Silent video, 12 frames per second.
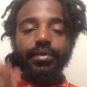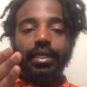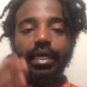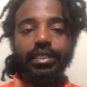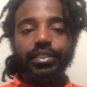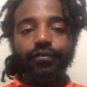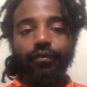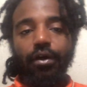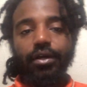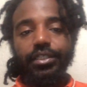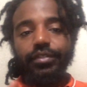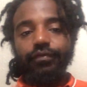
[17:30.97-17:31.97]
as
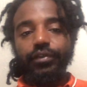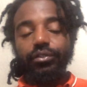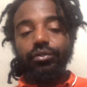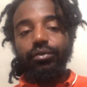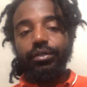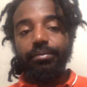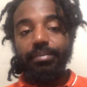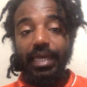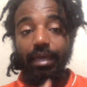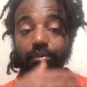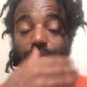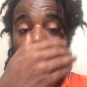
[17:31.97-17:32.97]
far as Valu to be
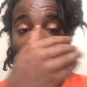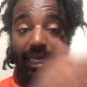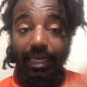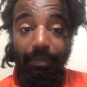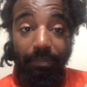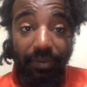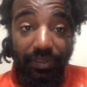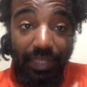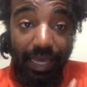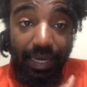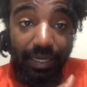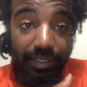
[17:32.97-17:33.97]
able to
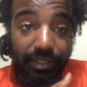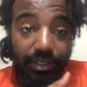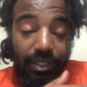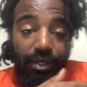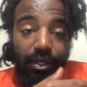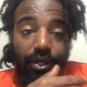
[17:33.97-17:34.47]
empathize